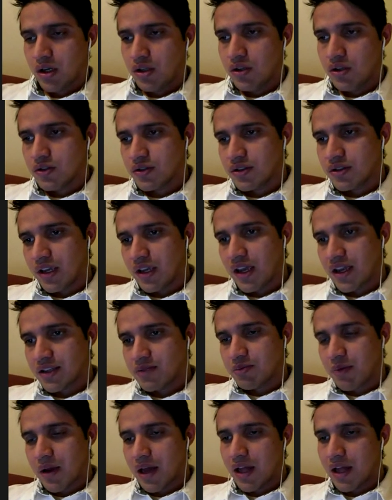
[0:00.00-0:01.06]
use the
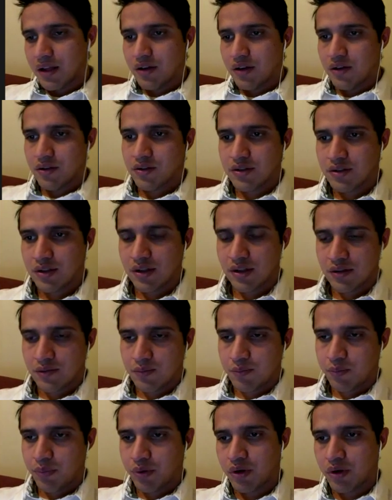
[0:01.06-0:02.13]
x value and
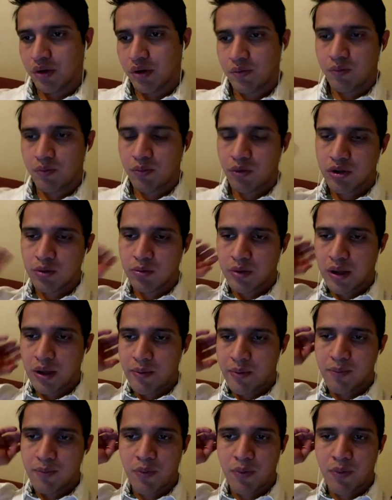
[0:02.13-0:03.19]
put it multiply by